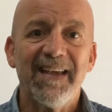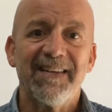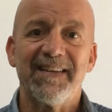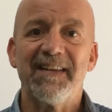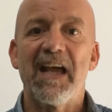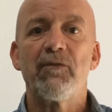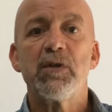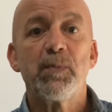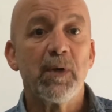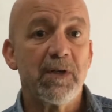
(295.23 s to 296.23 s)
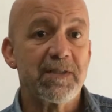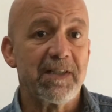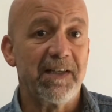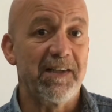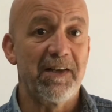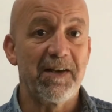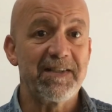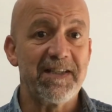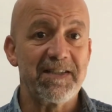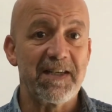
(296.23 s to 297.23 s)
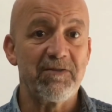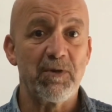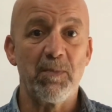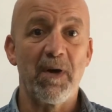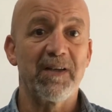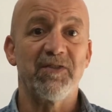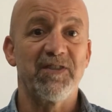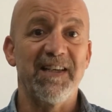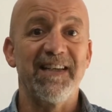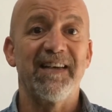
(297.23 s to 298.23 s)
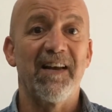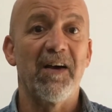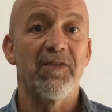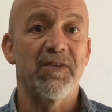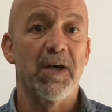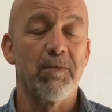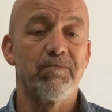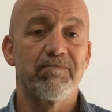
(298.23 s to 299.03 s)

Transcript: than the average person in the 19th century might have seen in a lifetime.